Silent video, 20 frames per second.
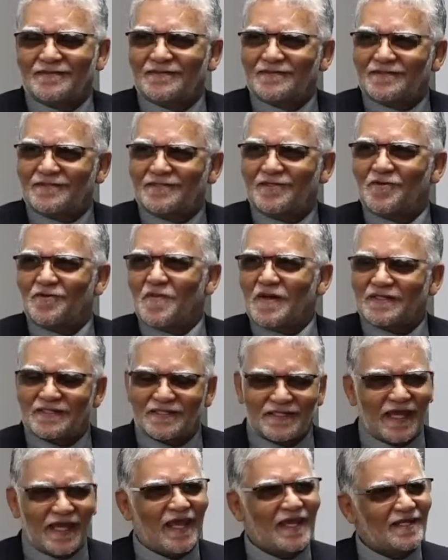You must
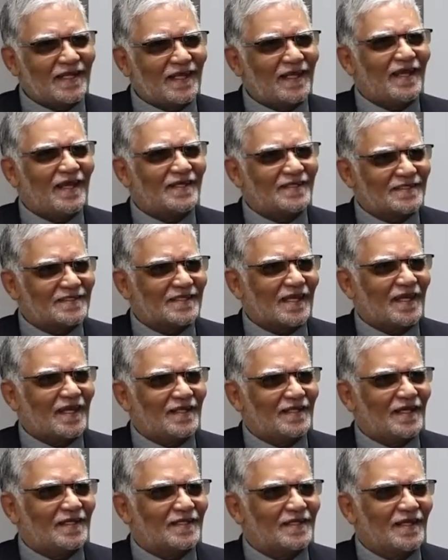stand there and say
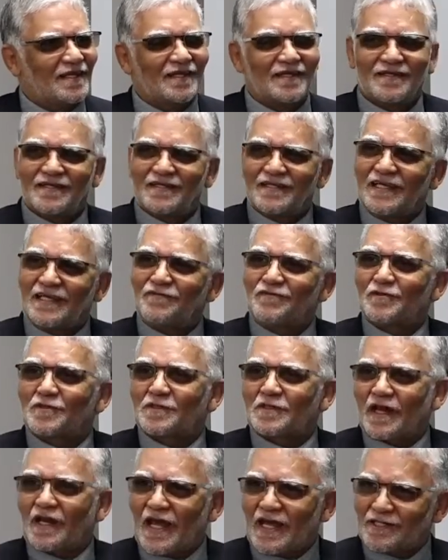that if you
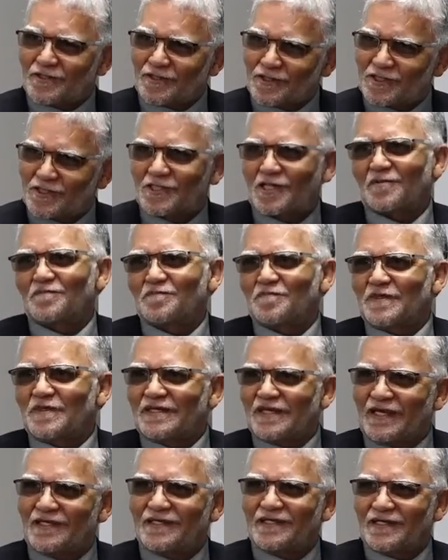try to strip me
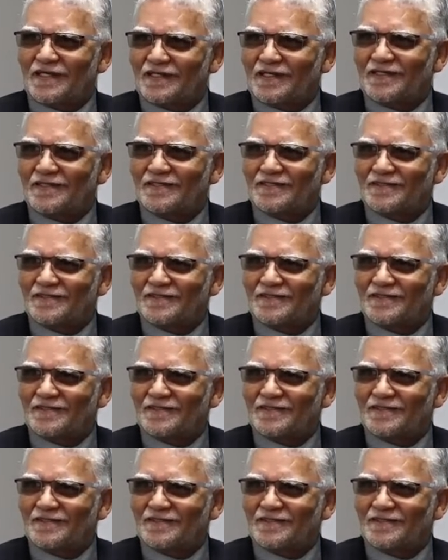naked,